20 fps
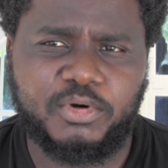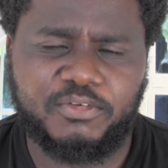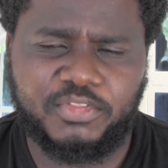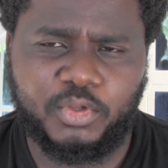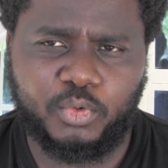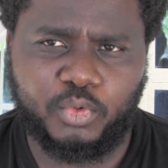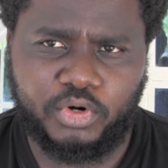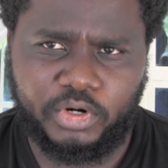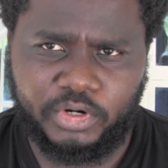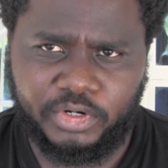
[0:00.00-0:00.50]
of
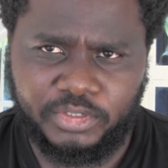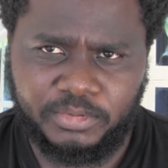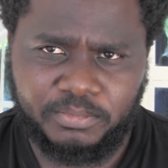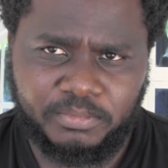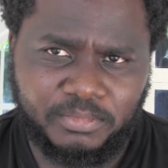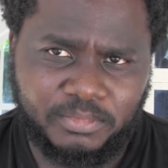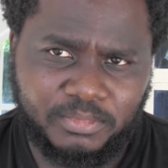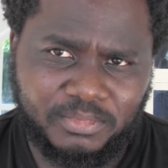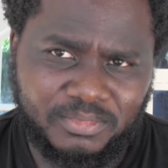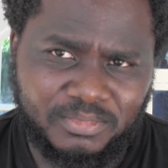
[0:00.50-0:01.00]
the word.
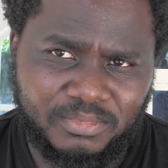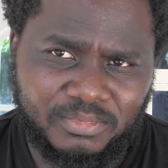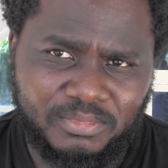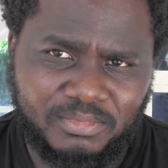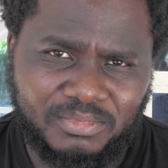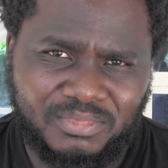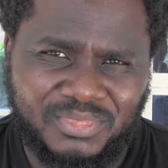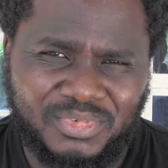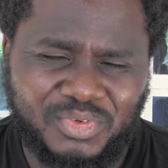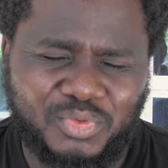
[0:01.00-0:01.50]

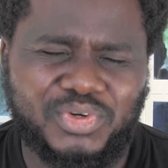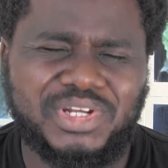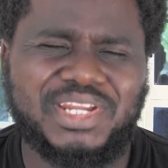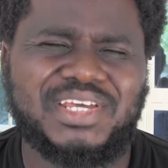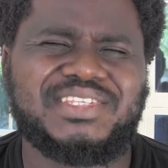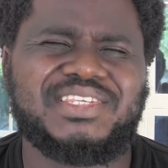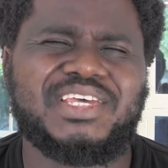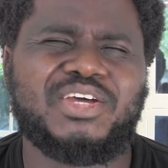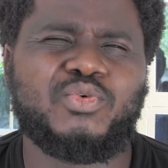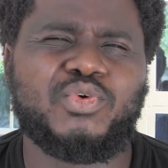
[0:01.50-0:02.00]
When I
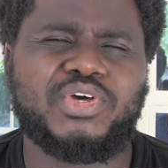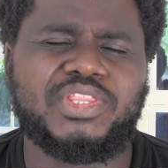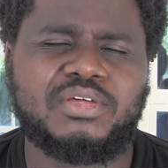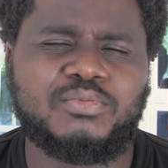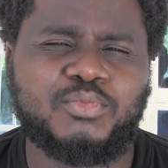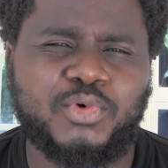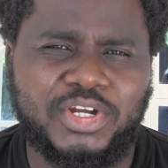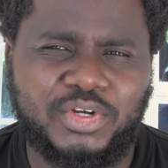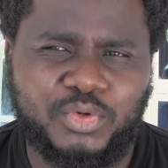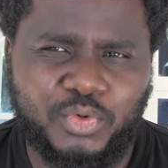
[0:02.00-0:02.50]
say
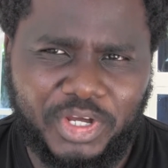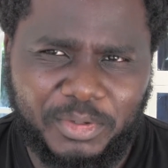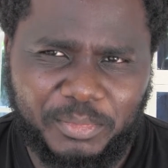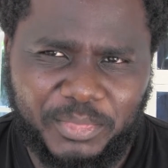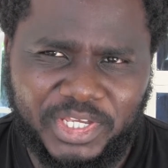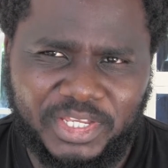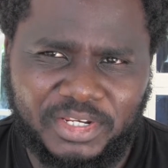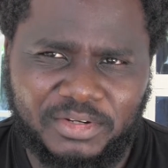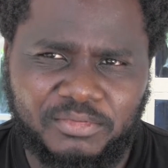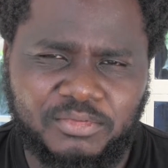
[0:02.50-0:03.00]
rhythm, what do I
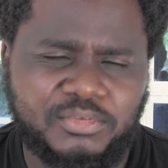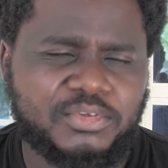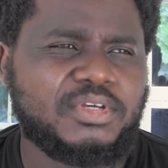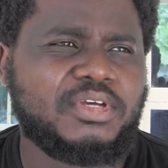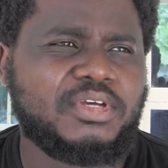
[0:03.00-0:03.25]
mean?